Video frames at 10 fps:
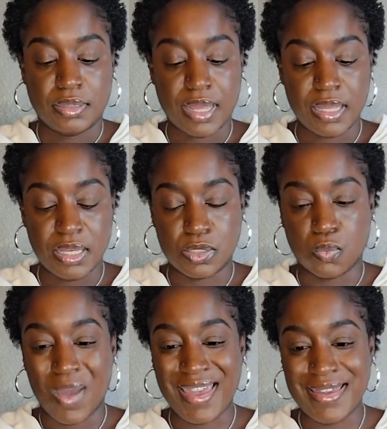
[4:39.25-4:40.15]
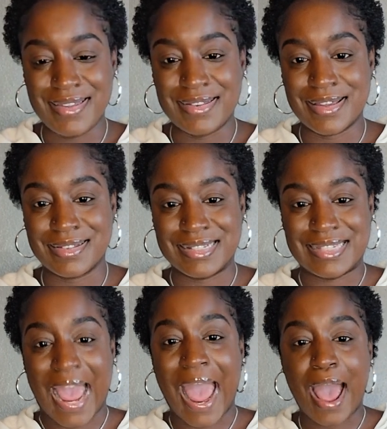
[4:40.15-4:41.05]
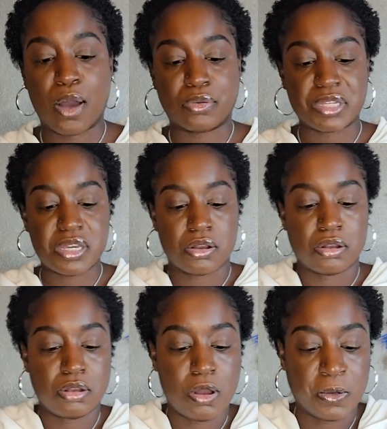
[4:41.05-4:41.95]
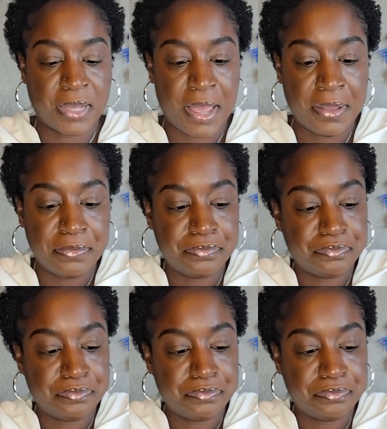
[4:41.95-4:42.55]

That is weighed down here, okay?